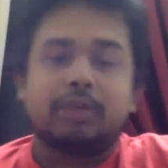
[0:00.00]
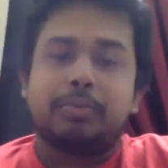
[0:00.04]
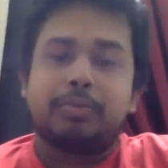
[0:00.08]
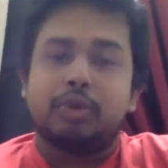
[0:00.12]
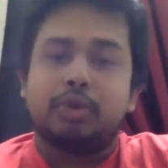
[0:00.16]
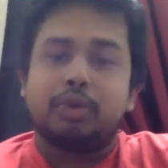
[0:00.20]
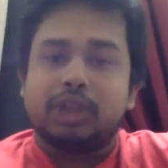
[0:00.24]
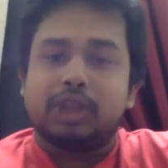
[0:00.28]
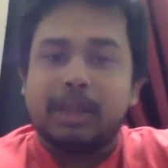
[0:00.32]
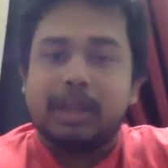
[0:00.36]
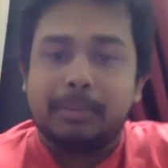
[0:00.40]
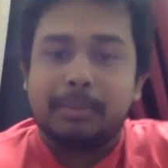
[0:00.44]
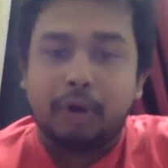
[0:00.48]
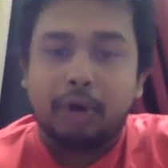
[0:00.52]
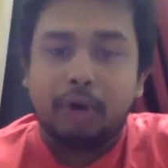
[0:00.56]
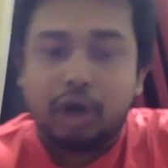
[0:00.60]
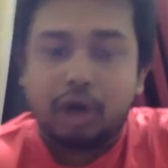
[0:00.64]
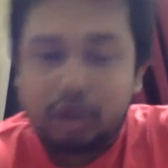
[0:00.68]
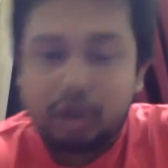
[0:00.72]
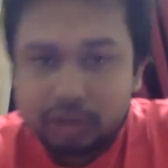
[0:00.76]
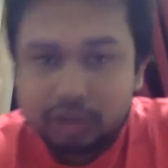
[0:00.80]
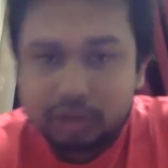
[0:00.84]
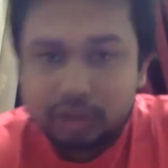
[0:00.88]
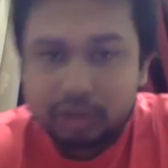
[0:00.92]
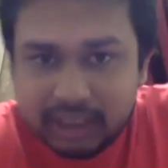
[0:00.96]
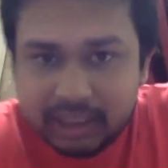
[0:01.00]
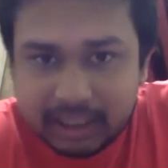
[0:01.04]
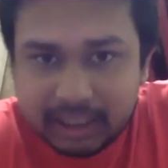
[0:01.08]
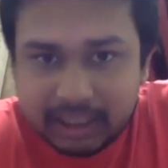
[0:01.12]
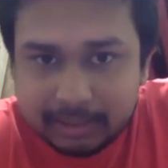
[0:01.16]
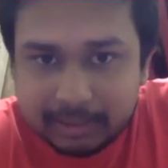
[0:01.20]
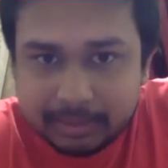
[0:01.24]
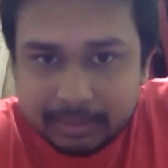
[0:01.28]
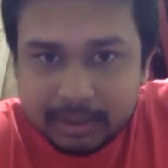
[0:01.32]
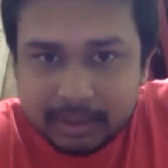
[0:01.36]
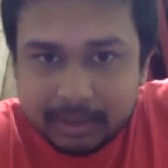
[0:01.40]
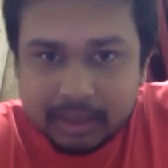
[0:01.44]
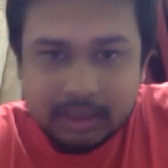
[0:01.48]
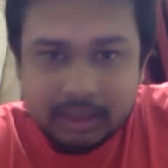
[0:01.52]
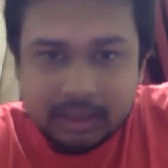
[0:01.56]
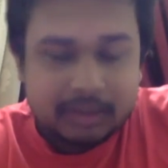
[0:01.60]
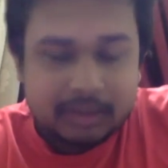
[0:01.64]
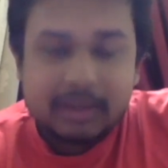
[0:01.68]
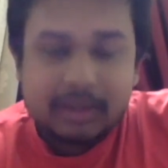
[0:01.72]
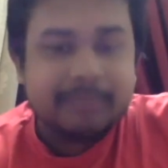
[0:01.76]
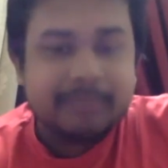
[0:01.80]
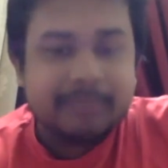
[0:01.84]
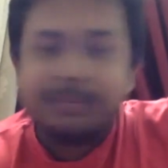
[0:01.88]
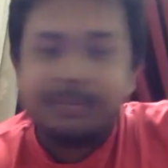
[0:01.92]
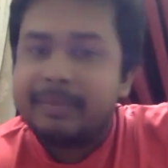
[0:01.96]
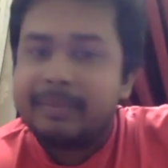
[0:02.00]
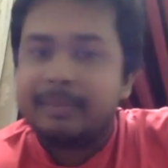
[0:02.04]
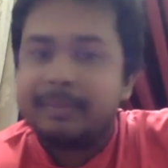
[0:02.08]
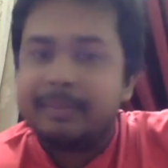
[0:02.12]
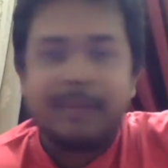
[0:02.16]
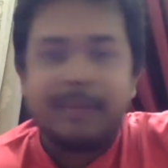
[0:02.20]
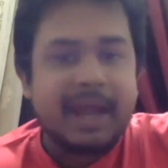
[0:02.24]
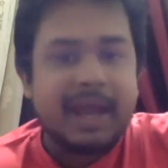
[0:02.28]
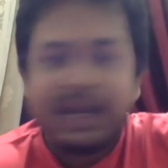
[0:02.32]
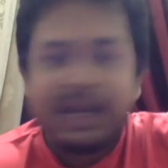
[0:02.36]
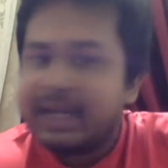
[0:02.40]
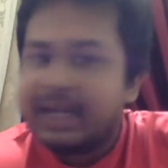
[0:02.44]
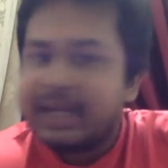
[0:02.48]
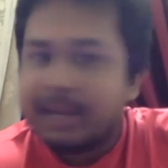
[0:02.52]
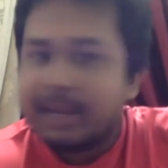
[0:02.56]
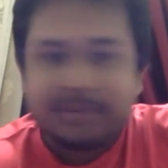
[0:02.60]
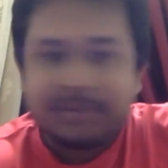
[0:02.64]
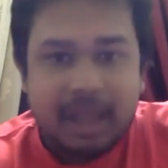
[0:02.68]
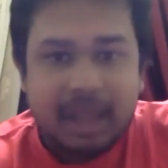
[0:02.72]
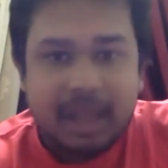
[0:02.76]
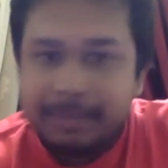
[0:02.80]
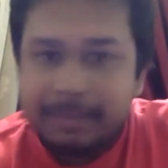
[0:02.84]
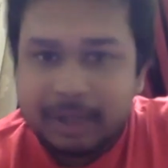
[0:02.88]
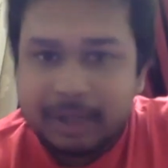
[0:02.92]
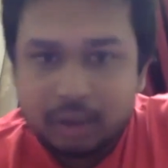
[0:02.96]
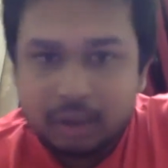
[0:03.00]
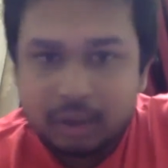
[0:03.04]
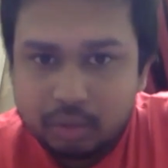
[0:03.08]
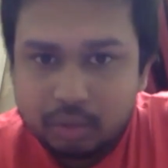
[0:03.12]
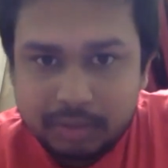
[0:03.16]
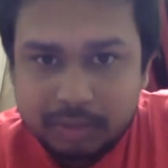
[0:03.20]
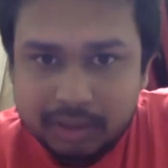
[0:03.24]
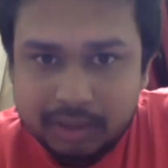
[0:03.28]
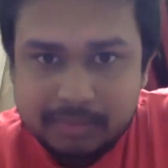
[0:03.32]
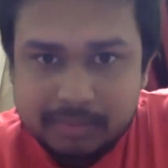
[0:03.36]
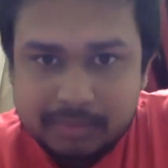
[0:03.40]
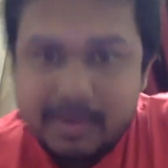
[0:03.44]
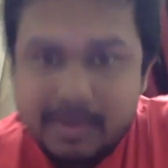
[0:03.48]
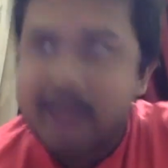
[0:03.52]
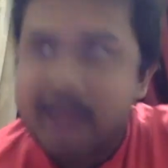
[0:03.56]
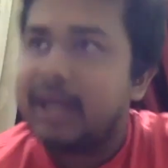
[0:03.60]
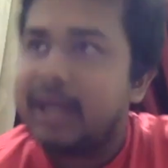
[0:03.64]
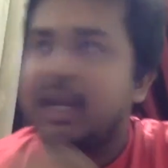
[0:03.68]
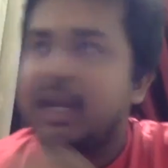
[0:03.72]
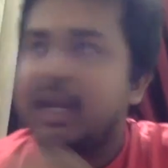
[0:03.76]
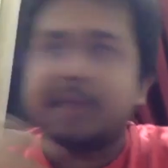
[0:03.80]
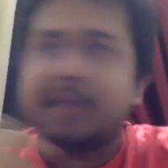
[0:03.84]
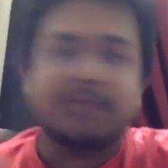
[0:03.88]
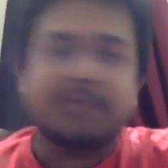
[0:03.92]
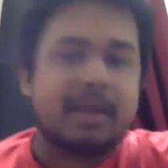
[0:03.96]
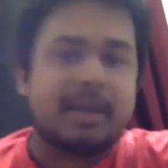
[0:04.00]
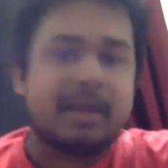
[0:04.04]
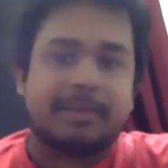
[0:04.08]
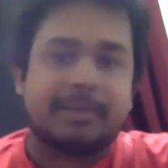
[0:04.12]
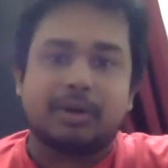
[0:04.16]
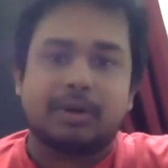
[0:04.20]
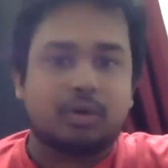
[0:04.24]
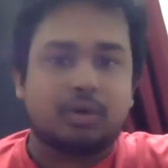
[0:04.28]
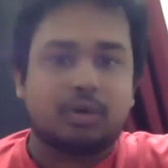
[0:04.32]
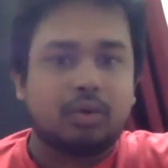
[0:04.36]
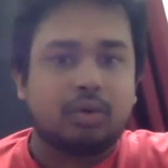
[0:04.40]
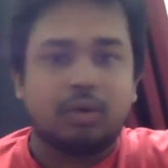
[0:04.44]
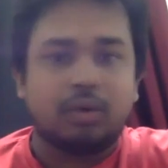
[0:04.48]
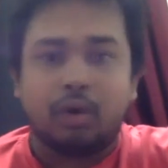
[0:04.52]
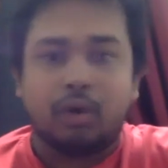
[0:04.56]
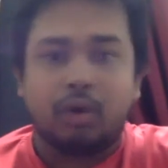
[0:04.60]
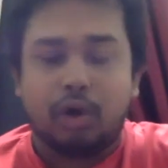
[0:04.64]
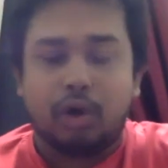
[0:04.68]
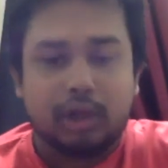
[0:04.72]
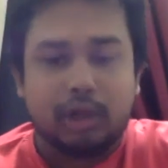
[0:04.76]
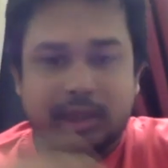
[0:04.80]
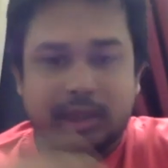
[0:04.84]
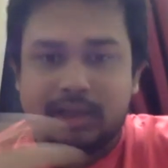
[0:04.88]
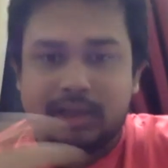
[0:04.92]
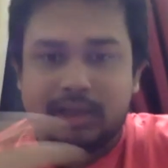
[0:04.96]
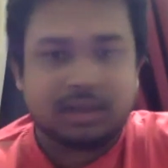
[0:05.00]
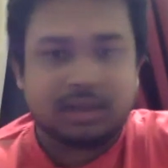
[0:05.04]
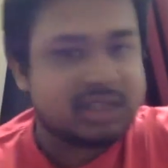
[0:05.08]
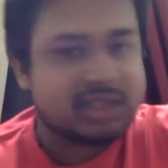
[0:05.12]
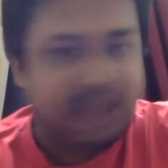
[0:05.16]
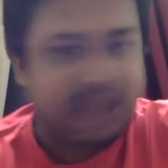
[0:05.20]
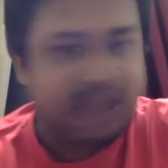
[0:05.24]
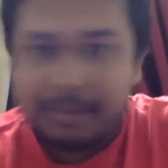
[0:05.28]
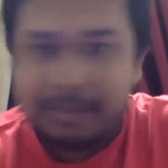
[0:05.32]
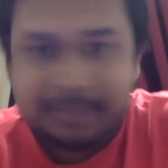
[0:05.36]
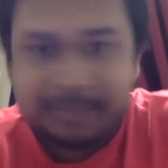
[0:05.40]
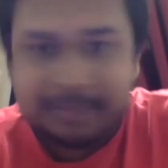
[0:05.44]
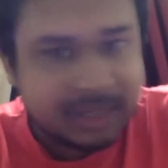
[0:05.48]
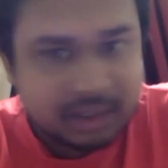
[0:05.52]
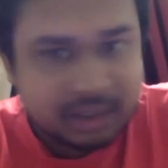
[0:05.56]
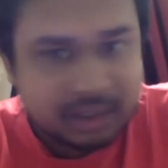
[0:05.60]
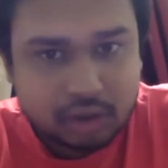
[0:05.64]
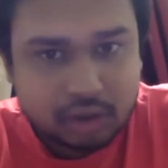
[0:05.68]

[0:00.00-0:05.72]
put the ball on the table. Many times happened to me. Many times happened to all champions